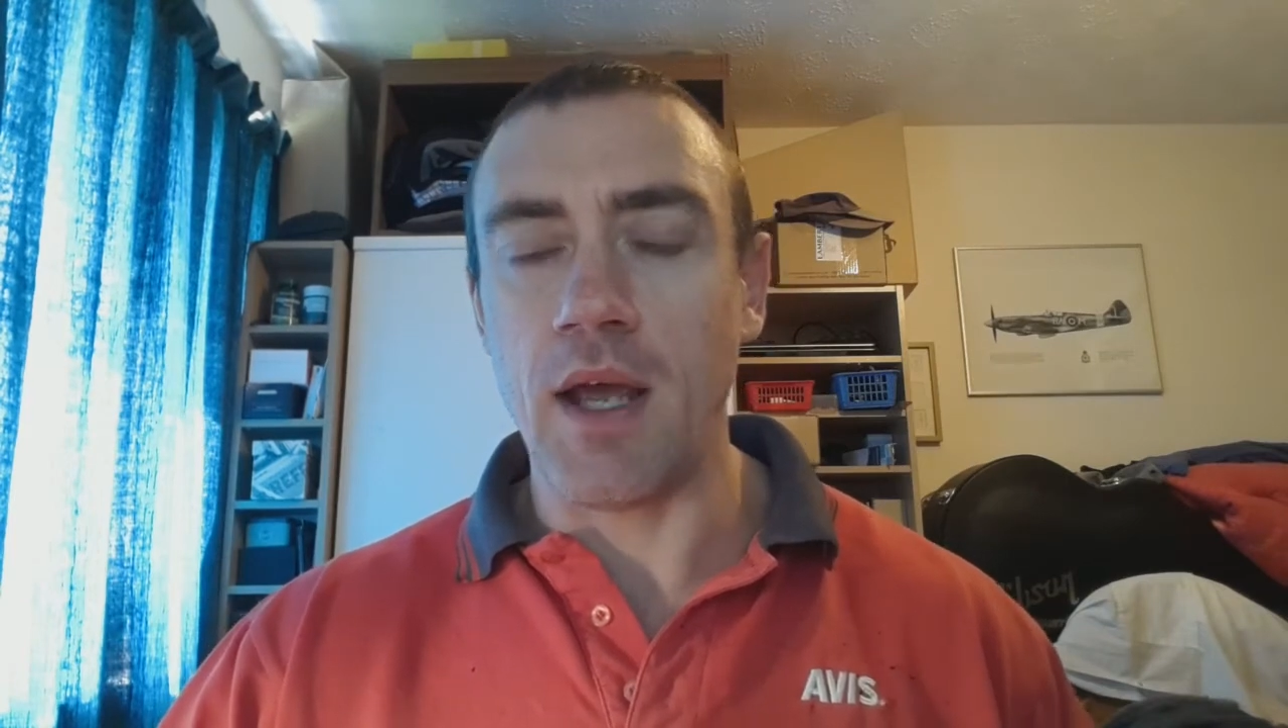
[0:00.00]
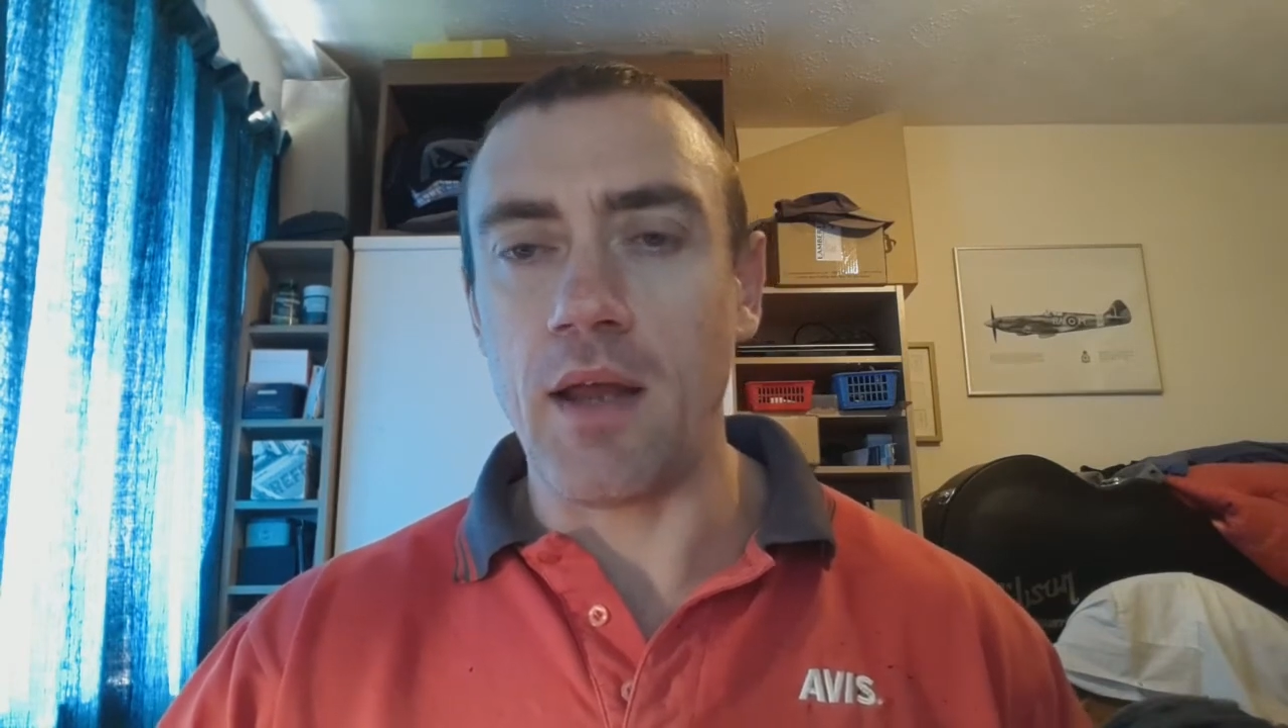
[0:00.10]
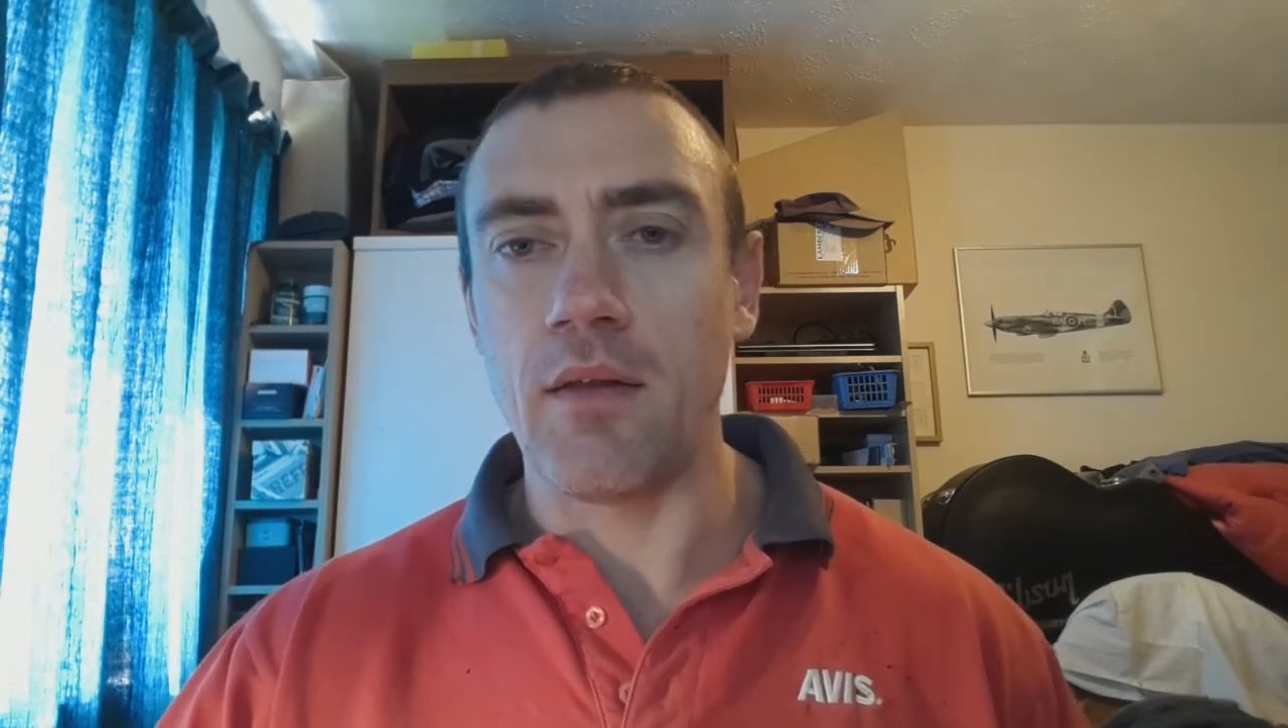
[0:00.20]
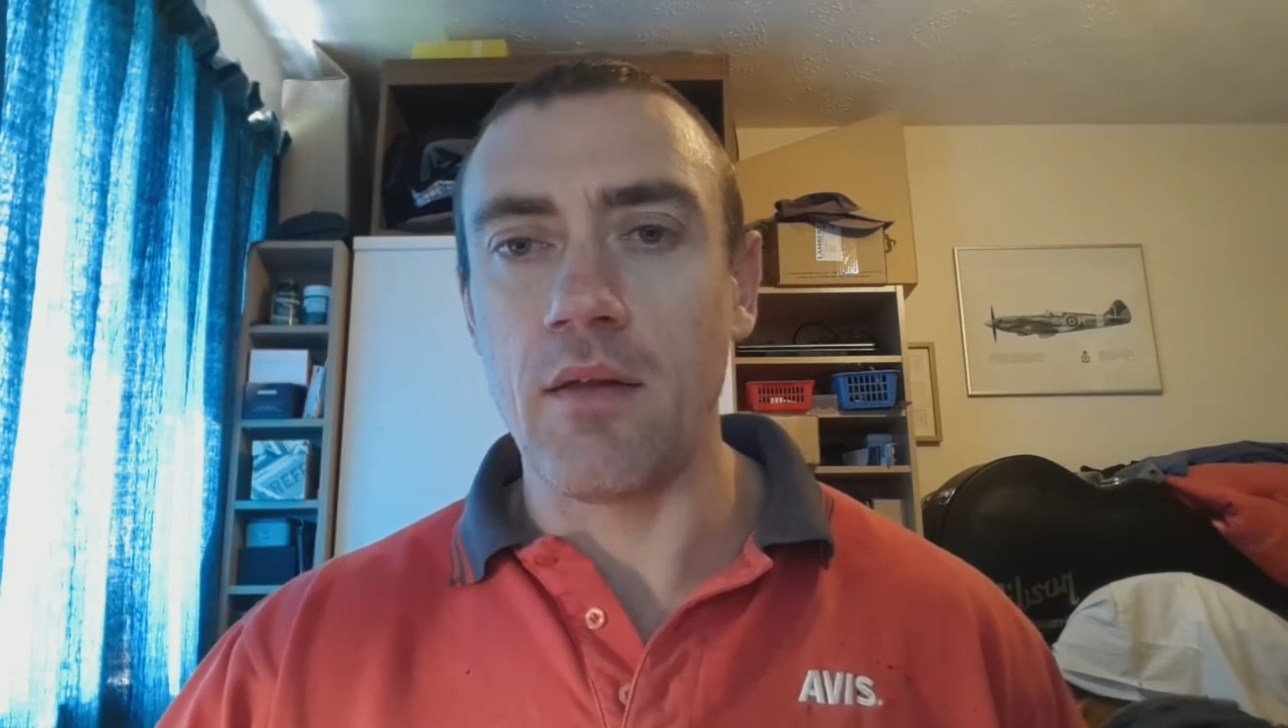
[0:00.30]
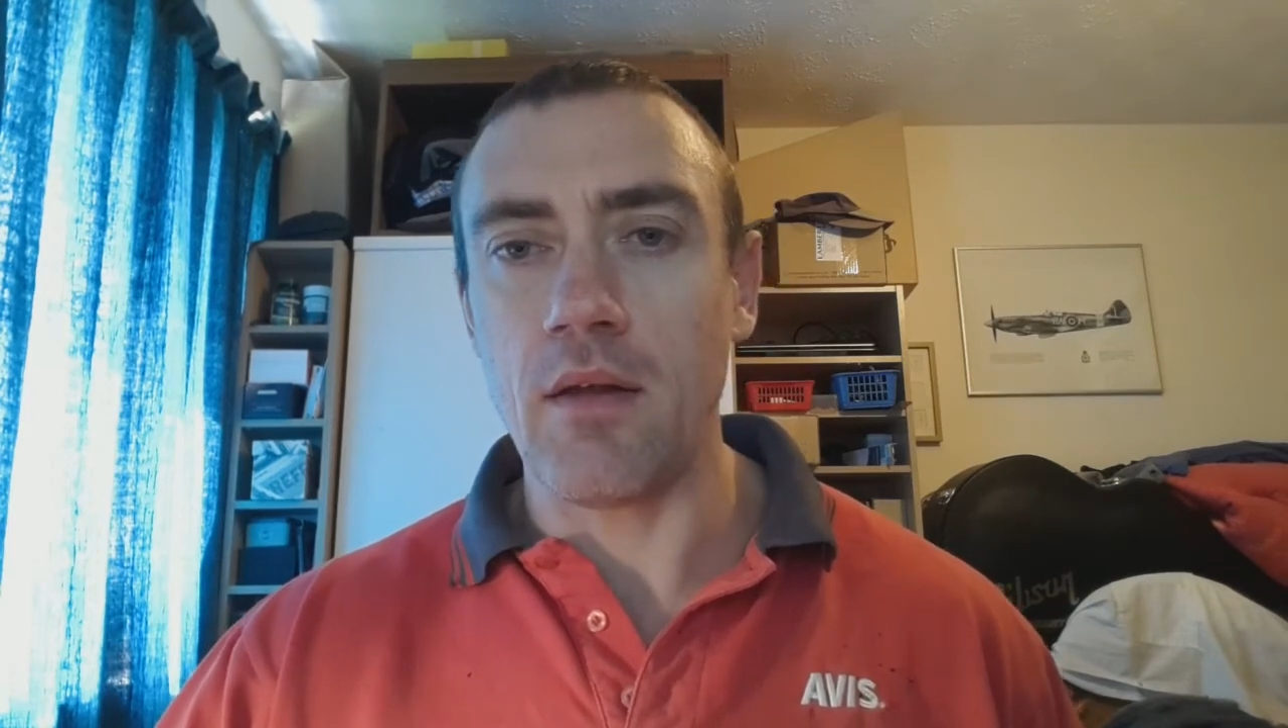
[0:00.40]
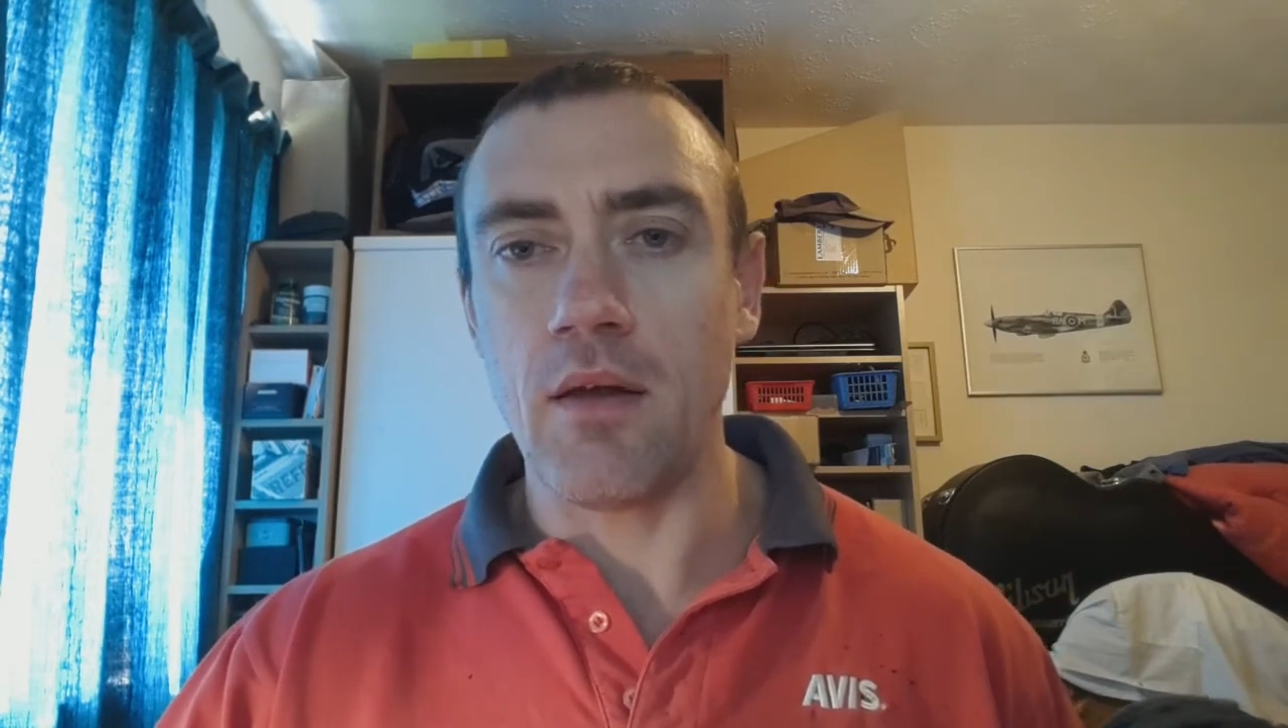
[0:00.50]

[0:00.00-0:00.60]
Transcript: had